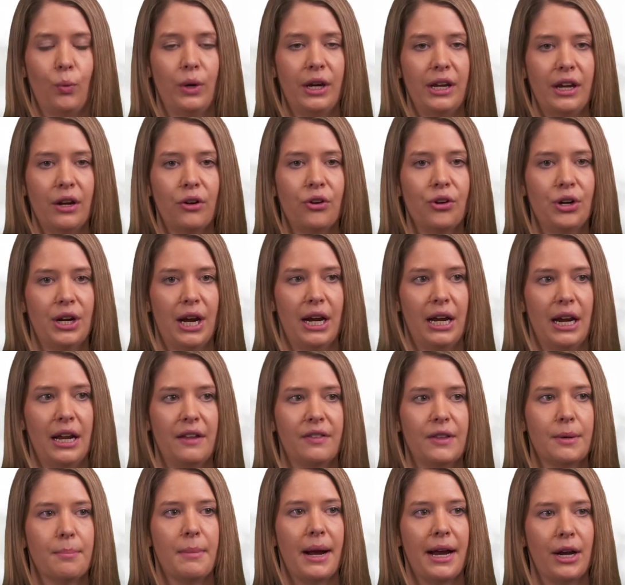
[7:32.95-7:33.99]
we
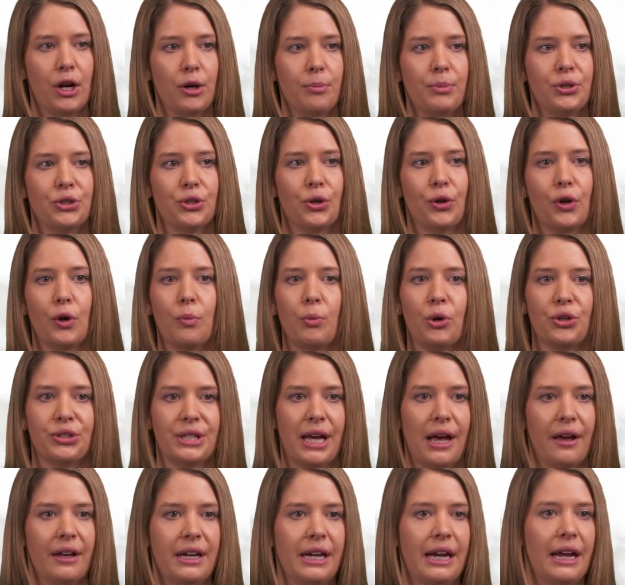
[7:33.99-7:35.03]
created the MITRE Maternal
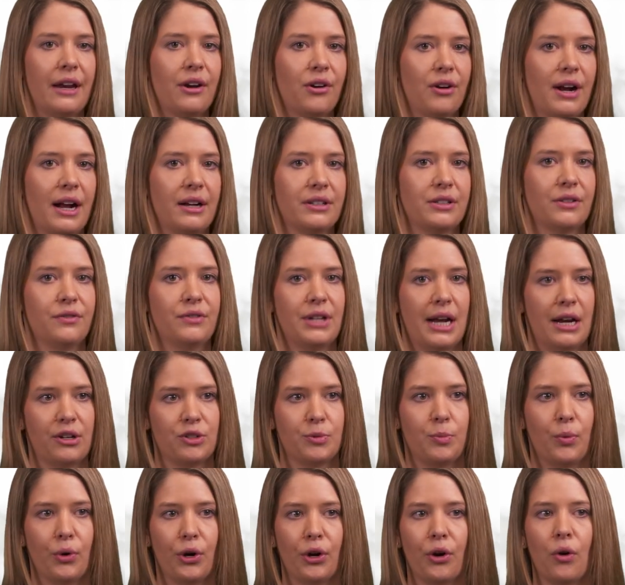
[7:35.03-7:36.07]
Mortality Interactive
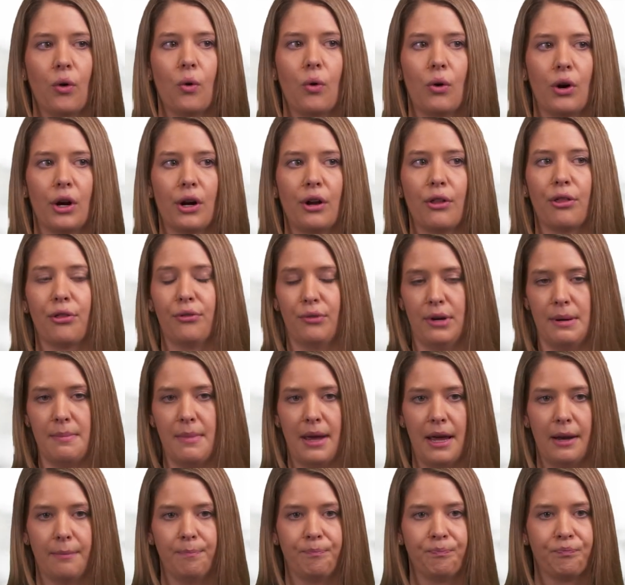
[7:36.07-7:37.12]
Dashboard, or three M
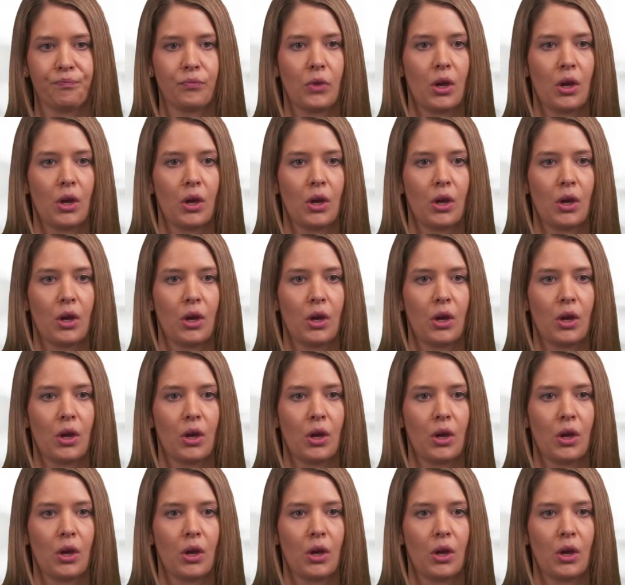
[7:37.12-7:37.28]
I D.